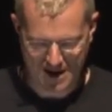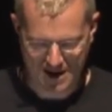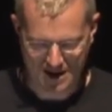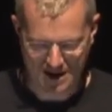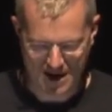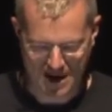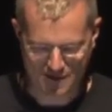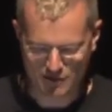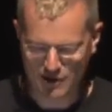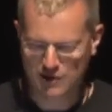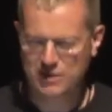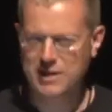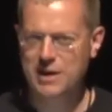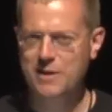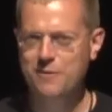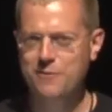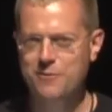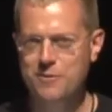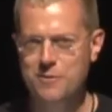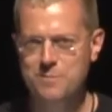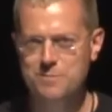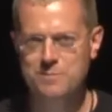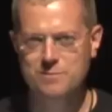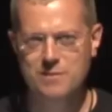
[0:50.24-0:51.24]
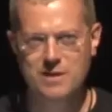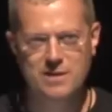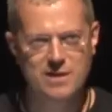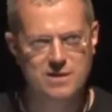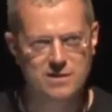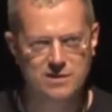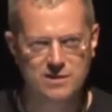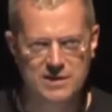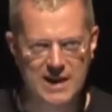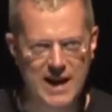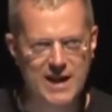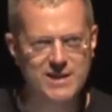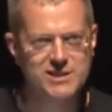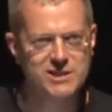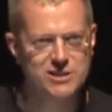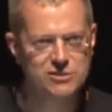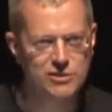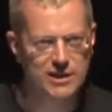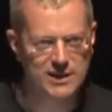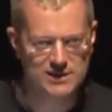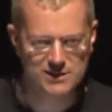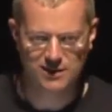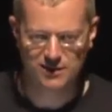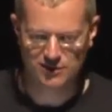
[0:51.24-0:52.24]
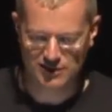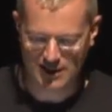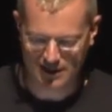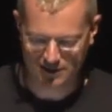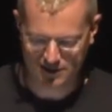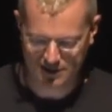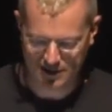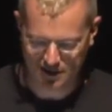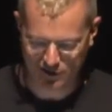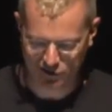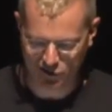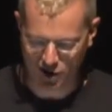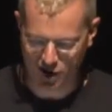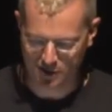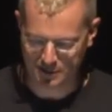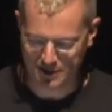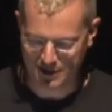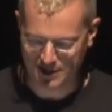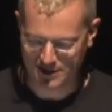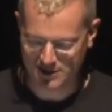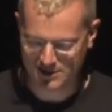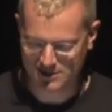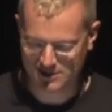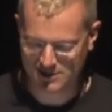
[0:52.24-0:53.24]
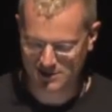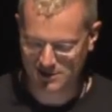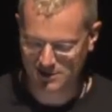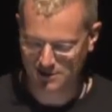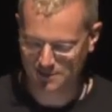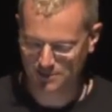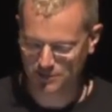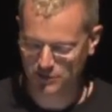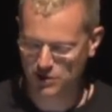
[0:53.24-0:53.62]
Everything from the Asterix and Tintin comics